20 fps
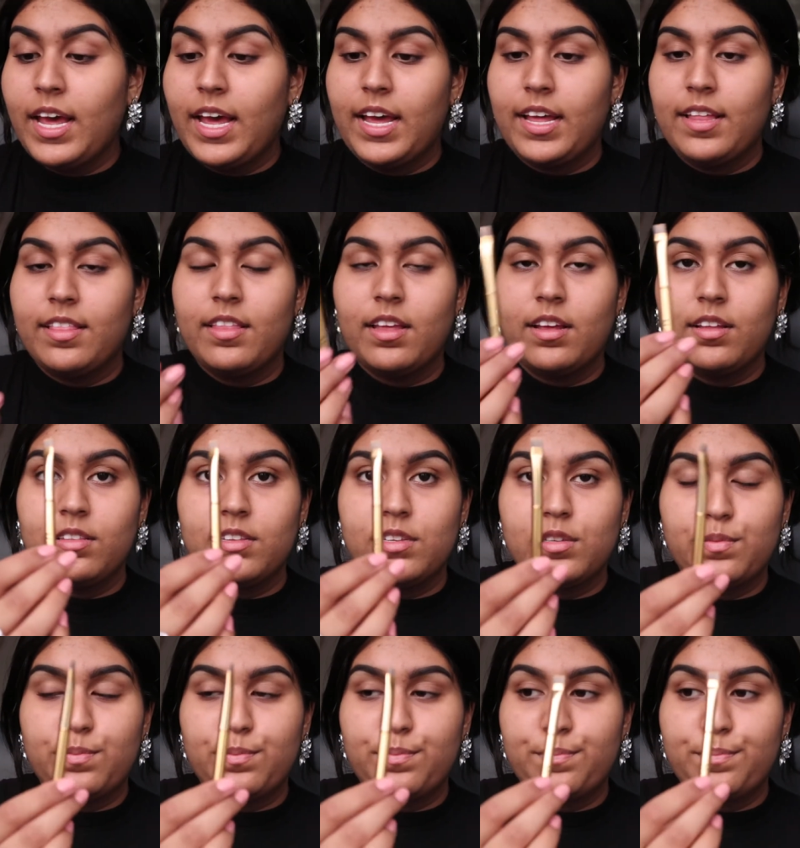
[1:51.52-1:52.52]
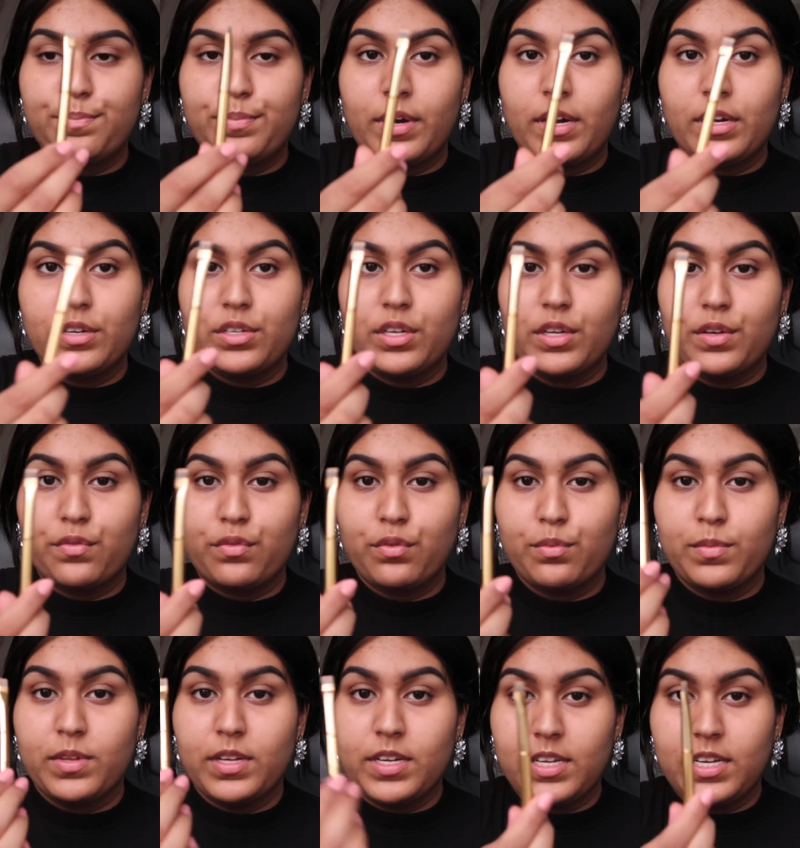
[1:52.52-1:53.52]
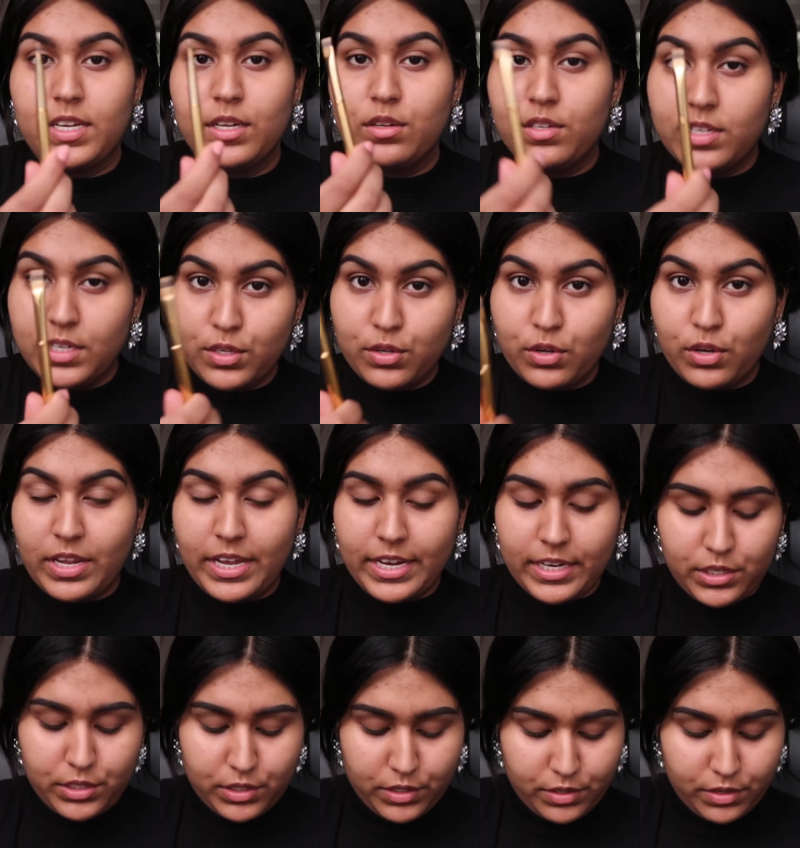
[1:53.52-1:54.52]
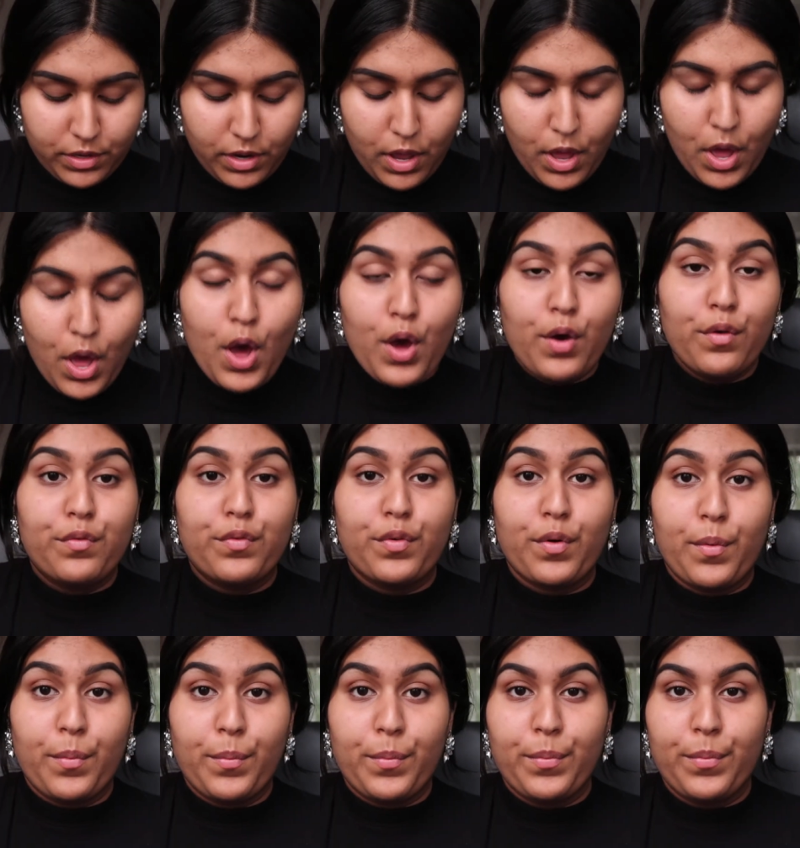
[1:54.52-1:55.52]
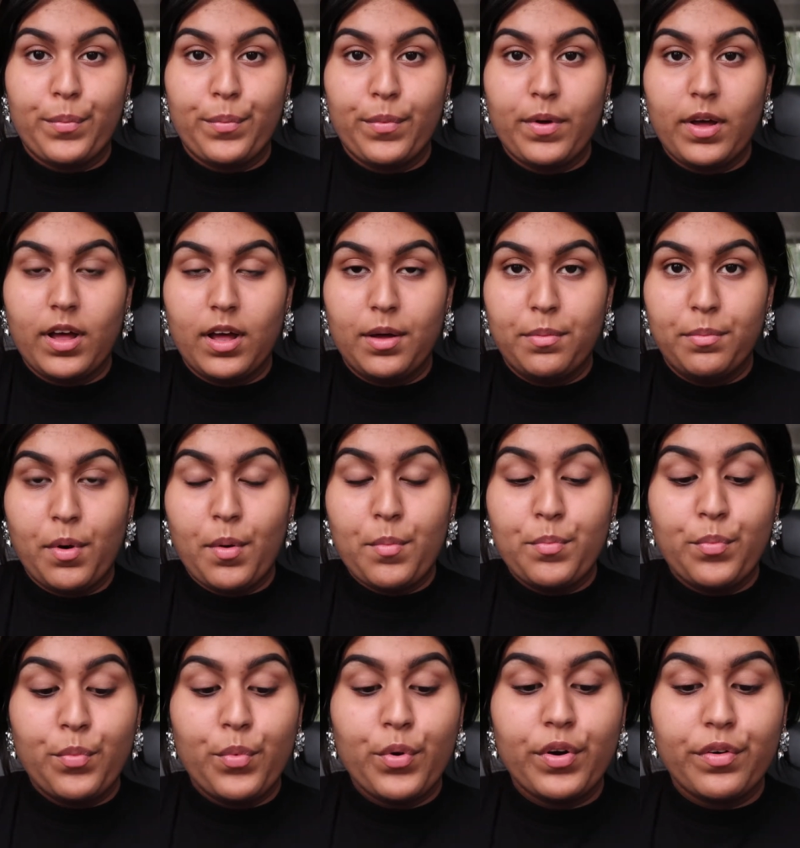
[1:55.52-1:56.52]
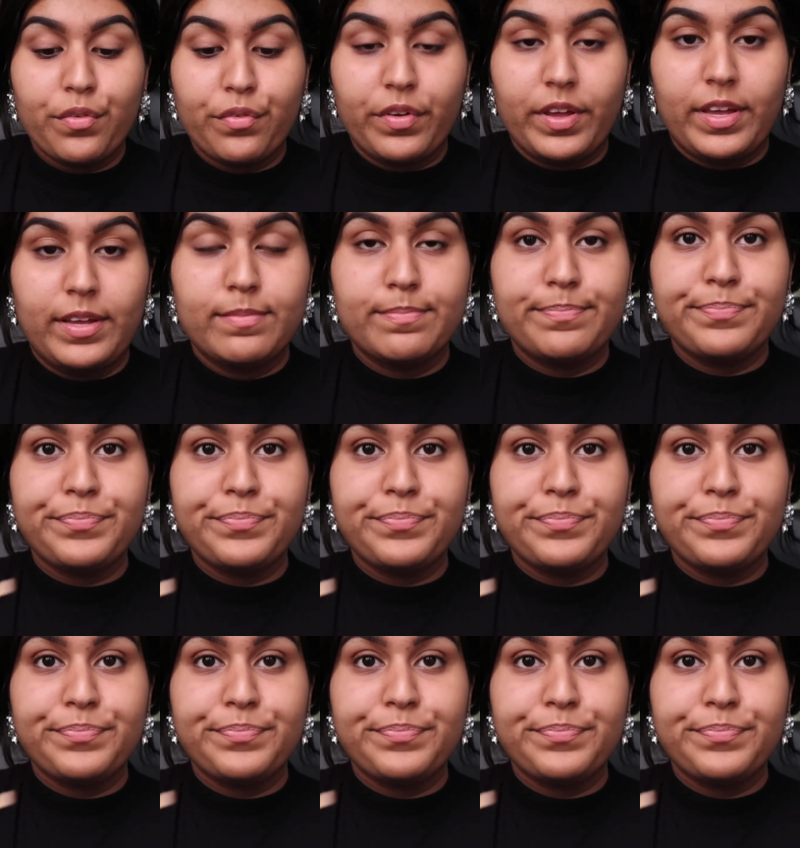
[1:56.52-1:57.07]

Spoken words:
And this brush is from the Gilded Collection from Morphe.